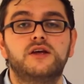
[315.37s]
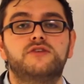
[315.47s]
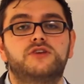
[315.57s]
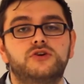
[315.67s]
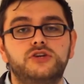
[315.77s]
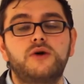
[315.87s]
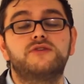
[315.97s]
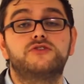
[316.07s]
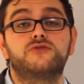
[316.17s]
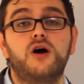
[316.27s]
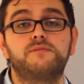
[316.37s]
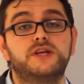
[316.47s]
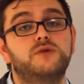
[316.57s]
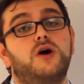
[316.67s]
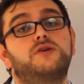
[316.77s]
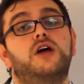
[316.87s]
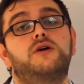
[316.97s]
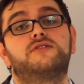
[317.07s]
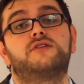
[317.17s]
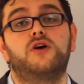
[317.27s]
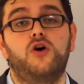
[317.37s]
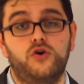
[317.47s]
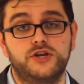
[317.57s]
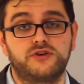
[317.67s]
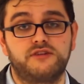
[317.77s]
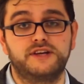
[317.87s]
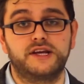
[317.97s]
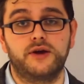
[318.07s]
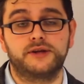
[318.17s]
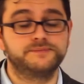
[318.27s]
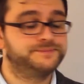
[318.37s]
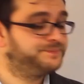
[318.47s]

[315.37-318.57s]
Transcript: So you'll notice a drop, but you won't notice all your traffic going.